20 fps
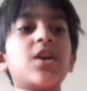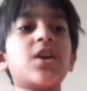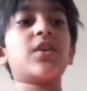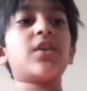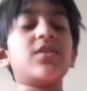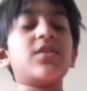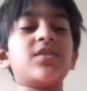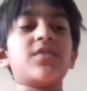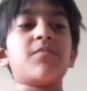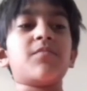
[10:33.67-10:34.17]

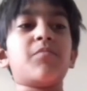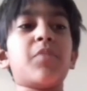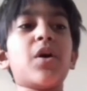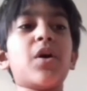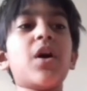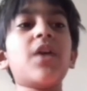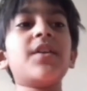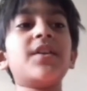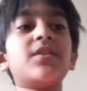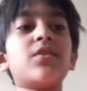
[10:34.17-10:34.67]
because the
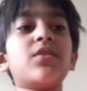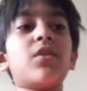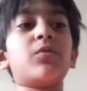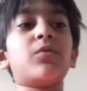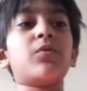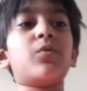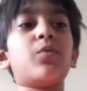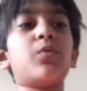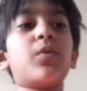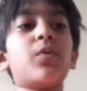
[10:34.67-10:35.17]
pawn is
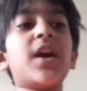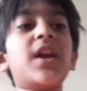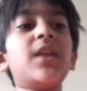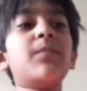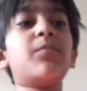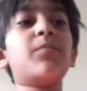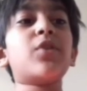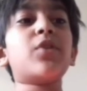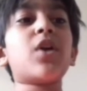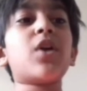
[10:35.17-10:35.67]
already
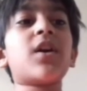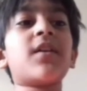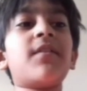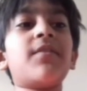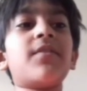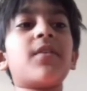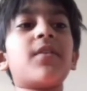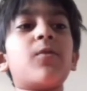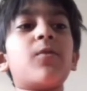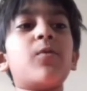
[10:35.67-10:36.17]
blocking
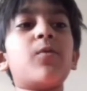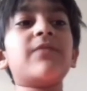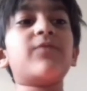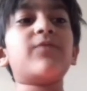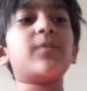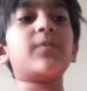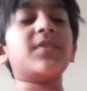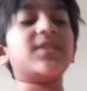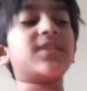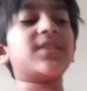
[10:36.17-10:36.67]
the queen
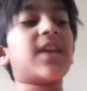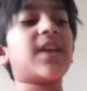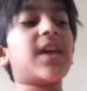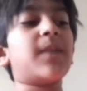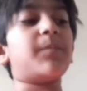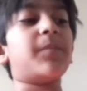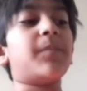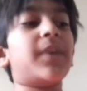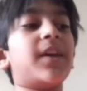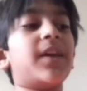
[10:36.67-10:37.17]
from
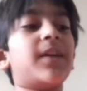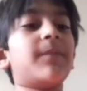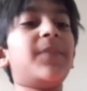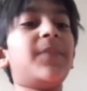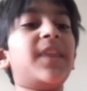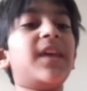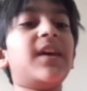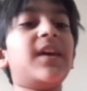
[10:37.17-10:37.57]
escaping.